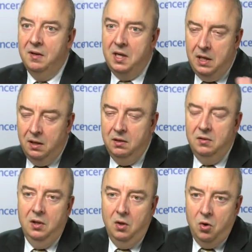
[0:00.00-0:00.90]
in
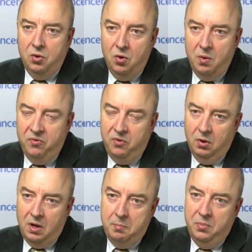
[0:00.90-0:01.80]
the long-term
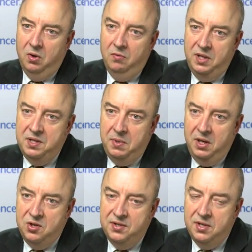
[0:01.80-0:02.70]
follow-up of these
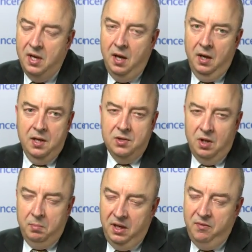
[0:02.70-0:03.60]
patients. So
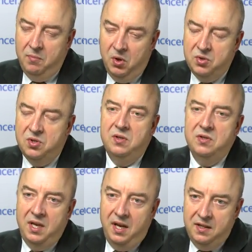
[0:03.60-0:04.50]
I believe most
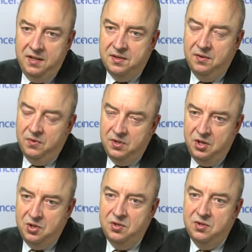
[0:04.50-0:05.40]
scientists and
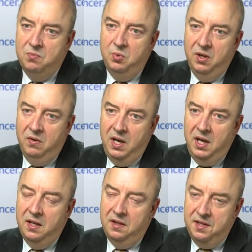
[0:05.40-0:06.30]
physicians would agree
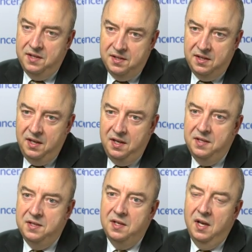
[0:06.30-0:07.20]
that this
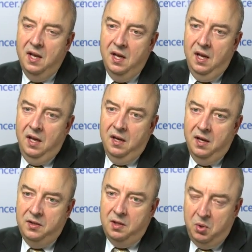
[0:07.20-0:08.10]
is
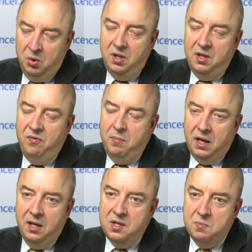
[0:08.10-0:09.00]
the putative
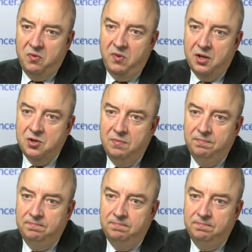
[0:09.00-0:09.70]
mechanism of action.